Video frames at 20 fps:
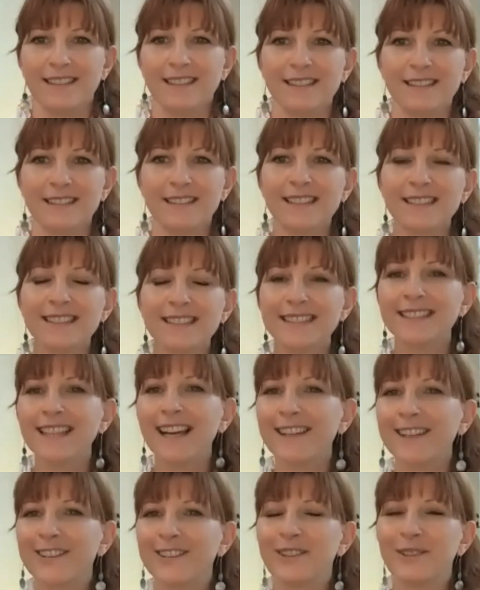this
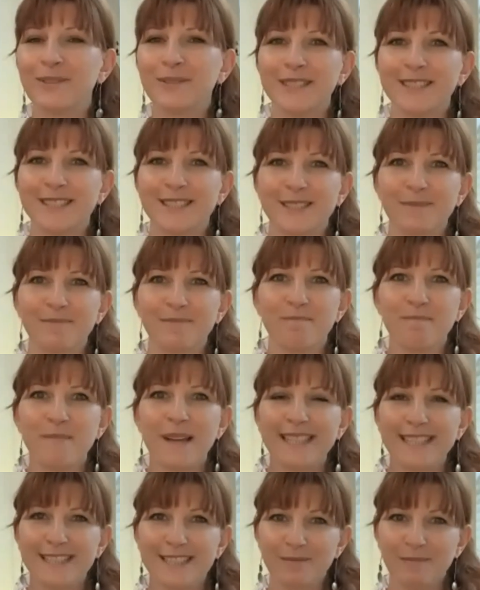cycle always
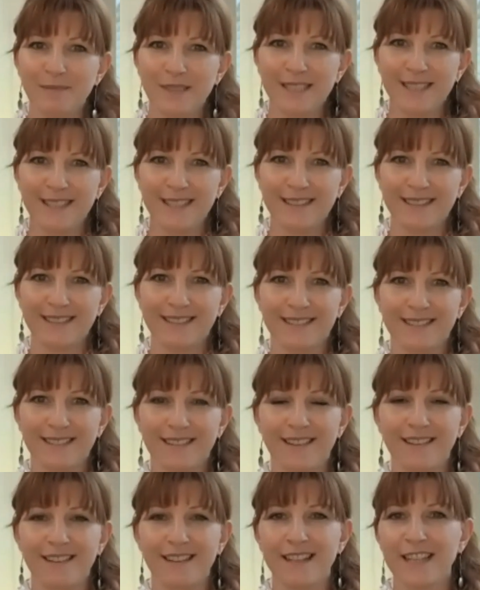makes me
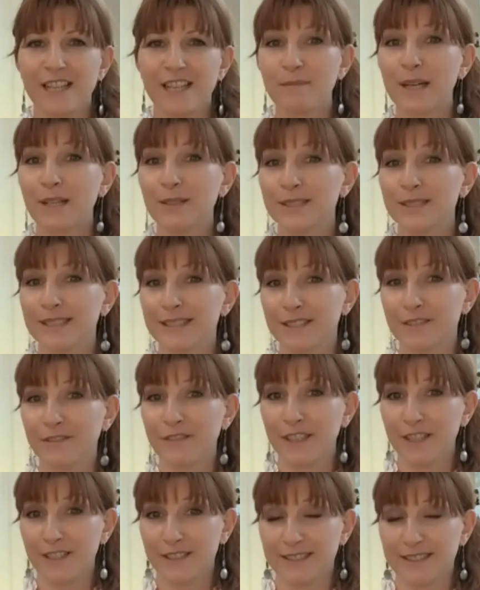think about
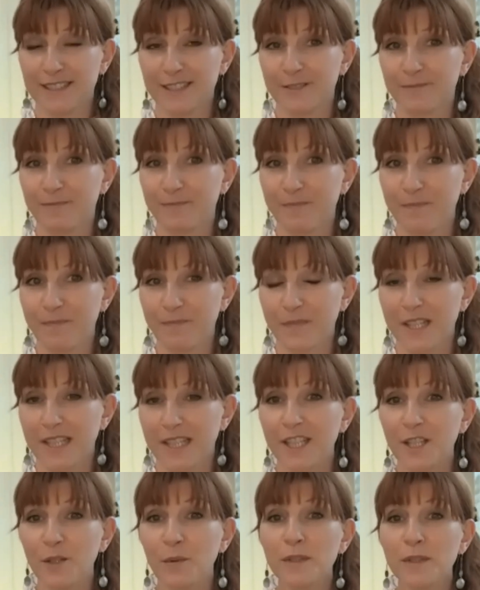Sisyphus.
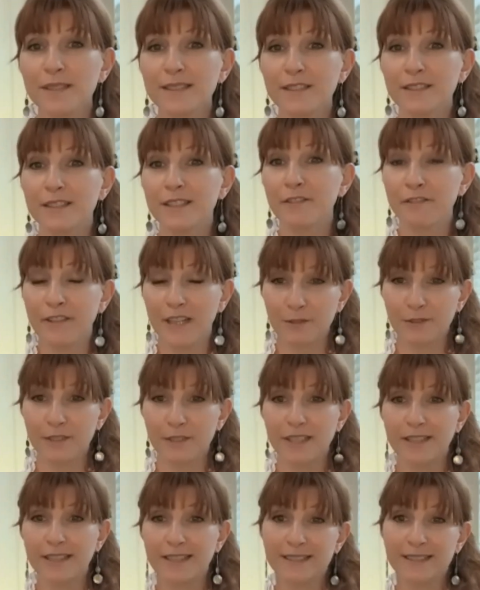He was the
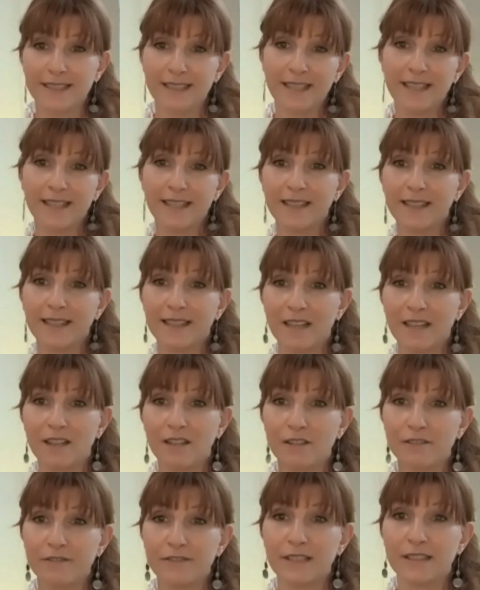founder and the king
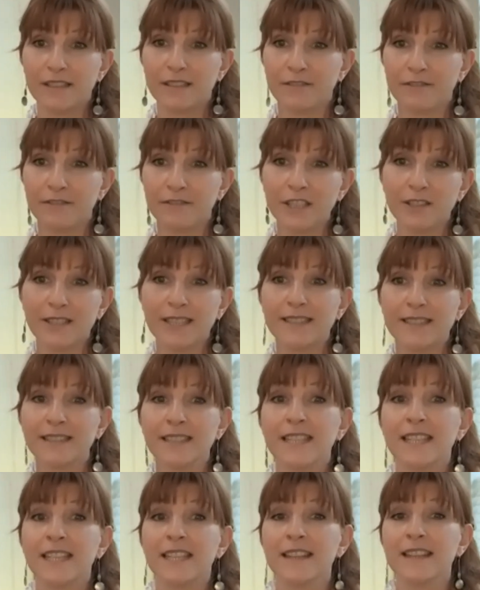of Ephyra,
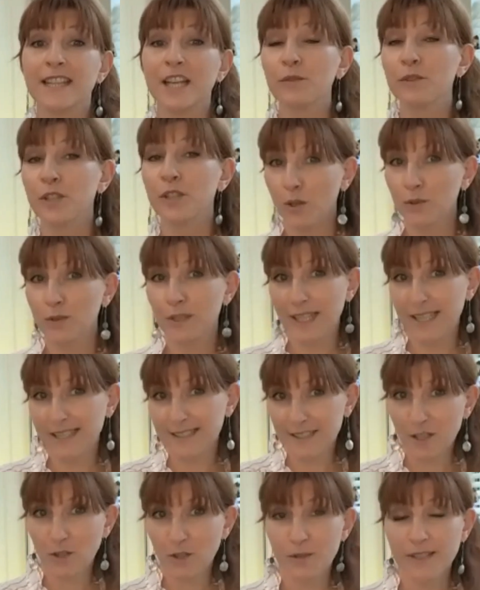now known
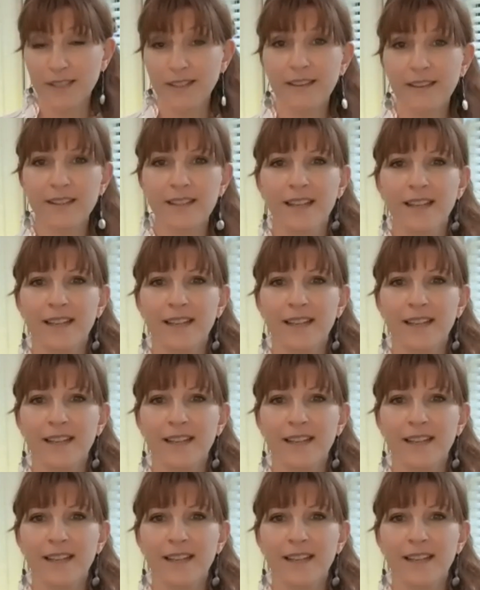as Corinth.